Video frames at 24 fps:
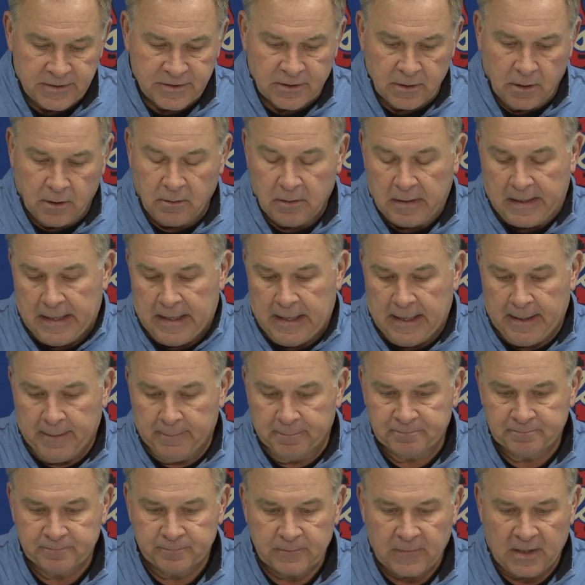so,
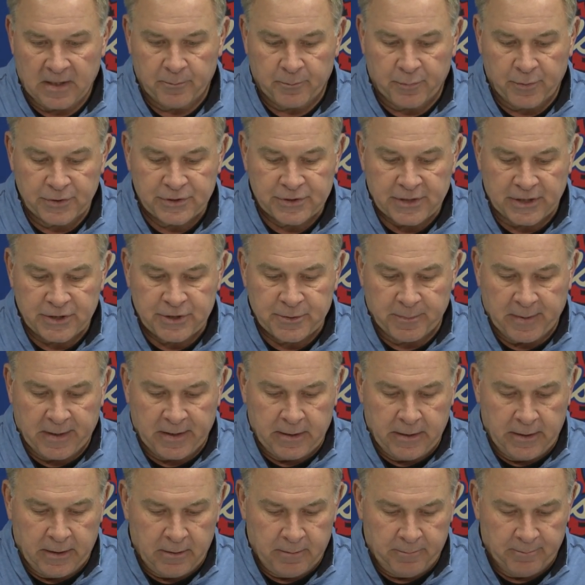appreciate you
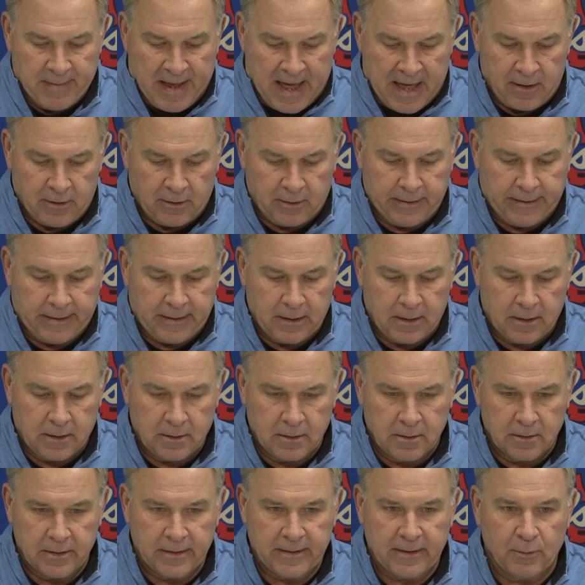being here, battling
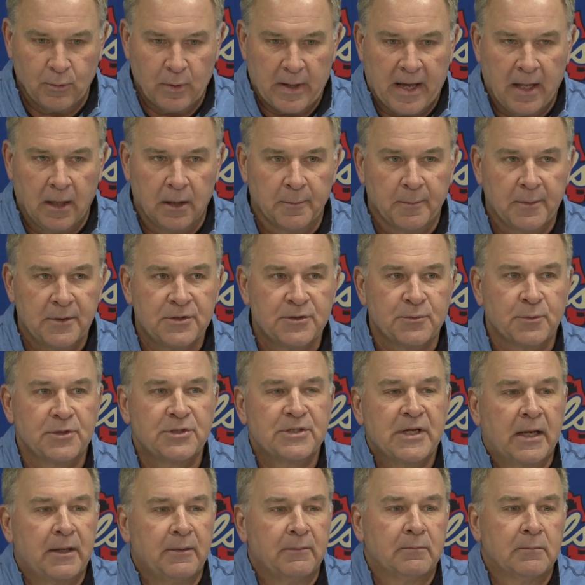the elements,
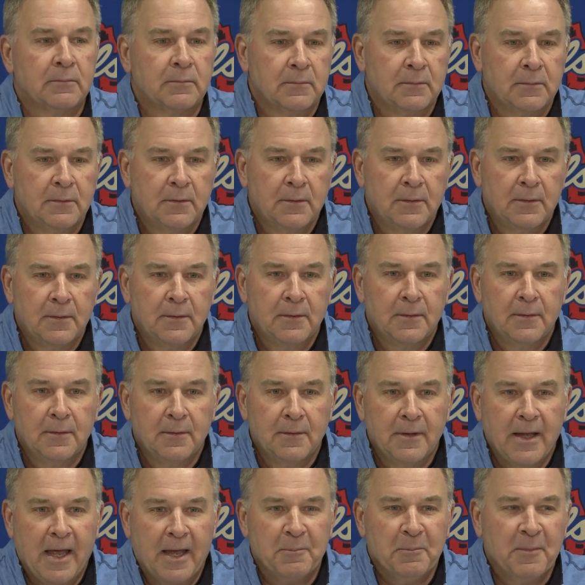which hadn't
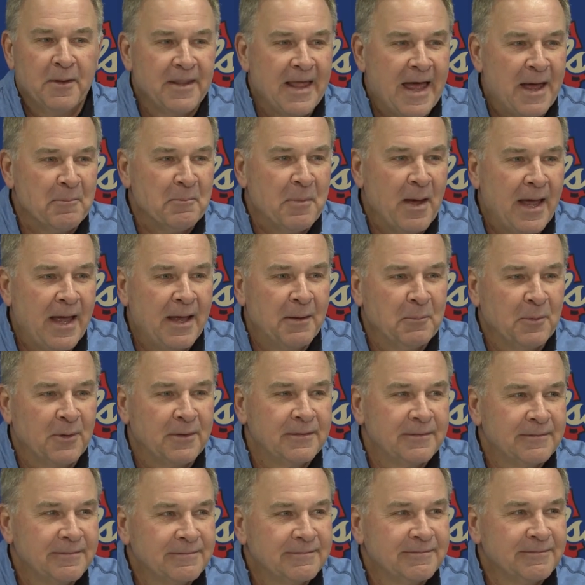been that bad, but
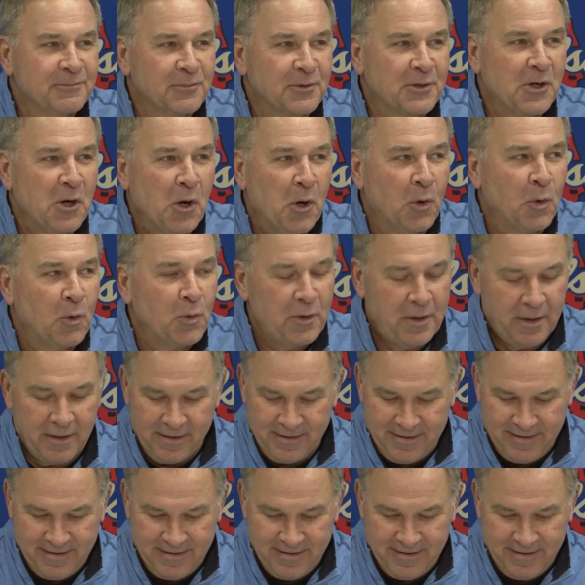cold.